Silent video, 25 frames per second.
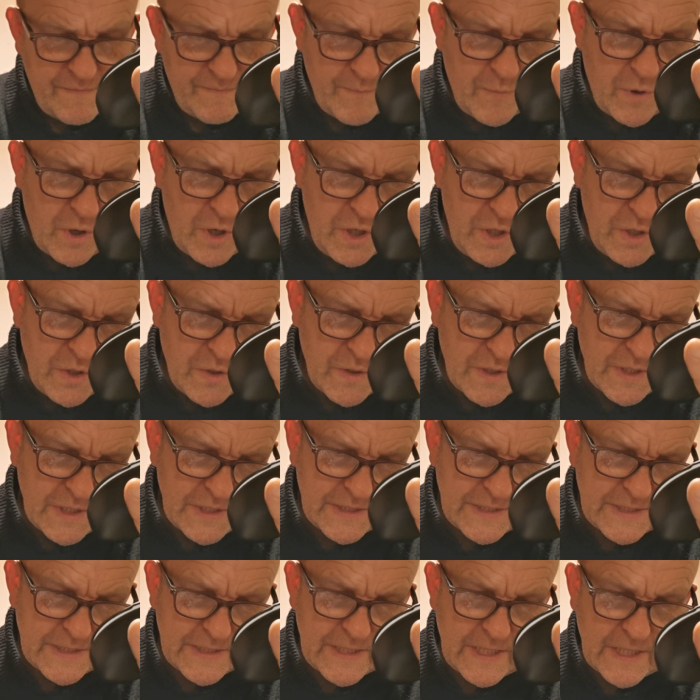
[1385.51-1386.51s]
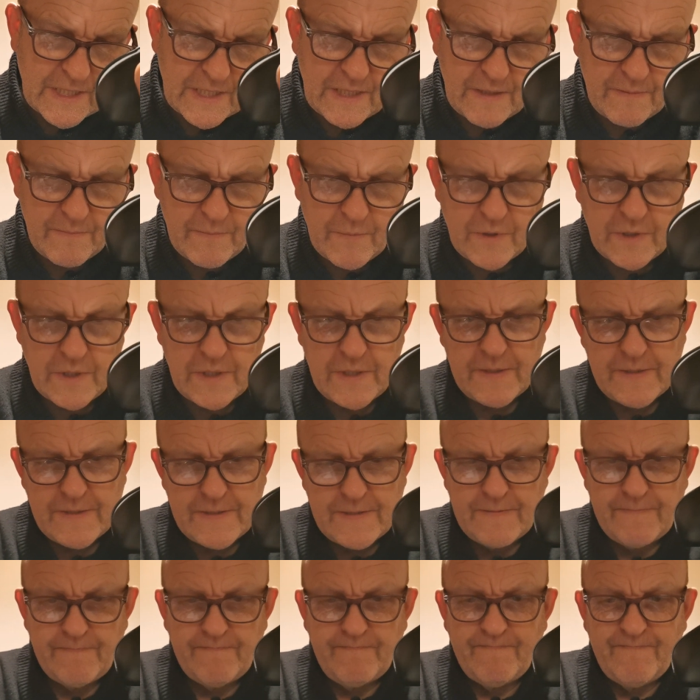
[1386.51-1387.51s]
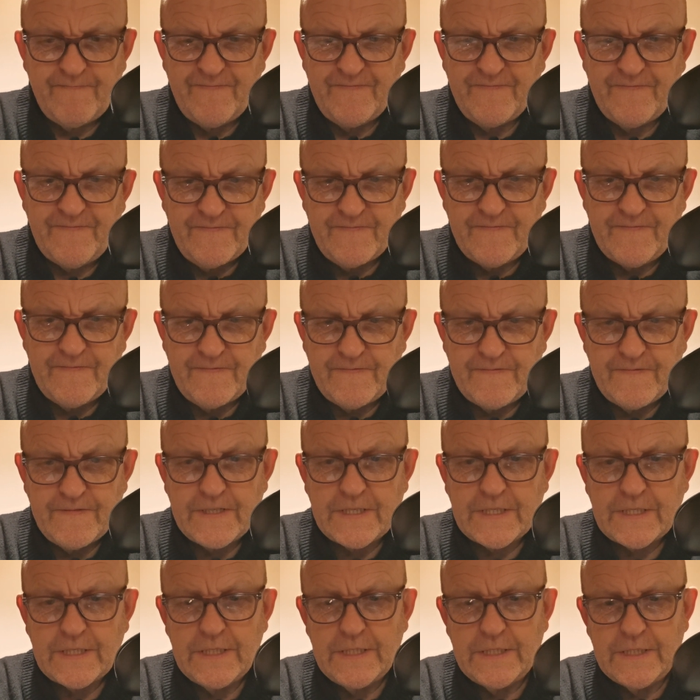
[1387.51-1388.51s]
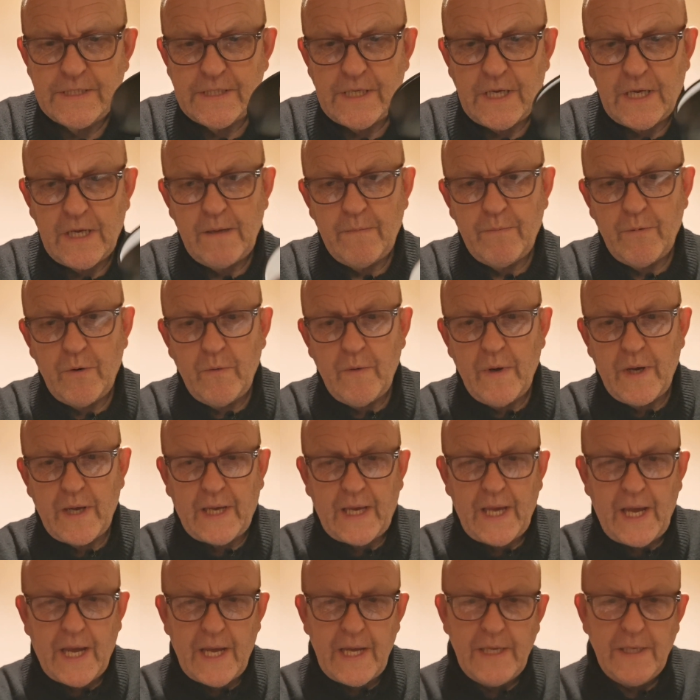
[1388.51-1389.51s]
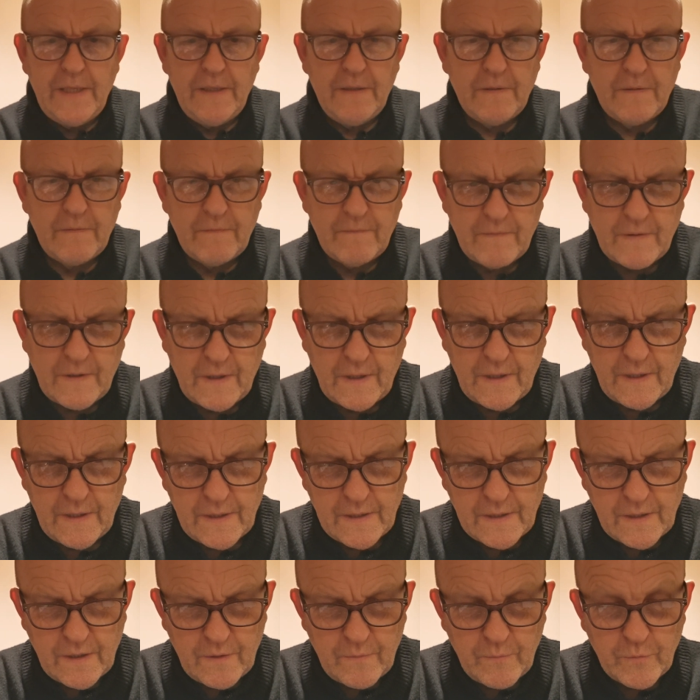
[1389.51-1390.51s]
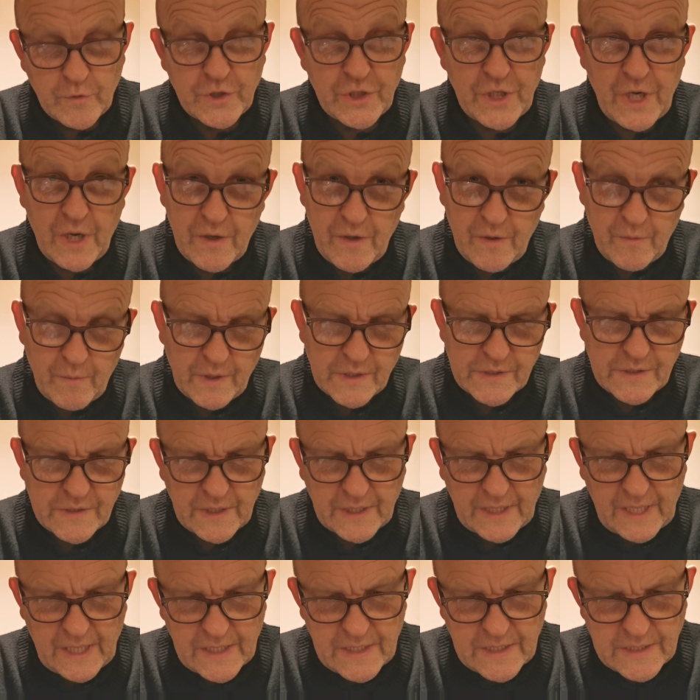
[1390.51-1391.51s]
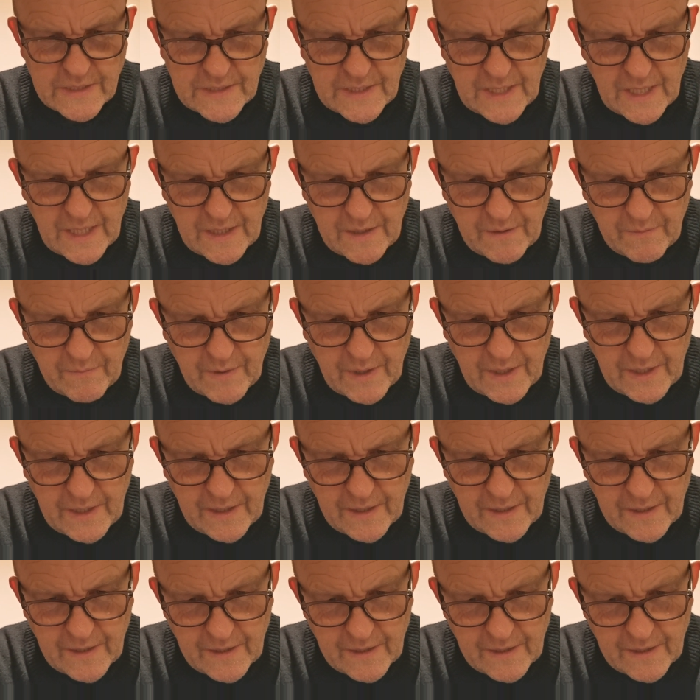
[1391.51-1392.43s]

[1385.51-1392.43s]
My lure's stuck in my fucking table. Right, I will show you once I get this out of the way.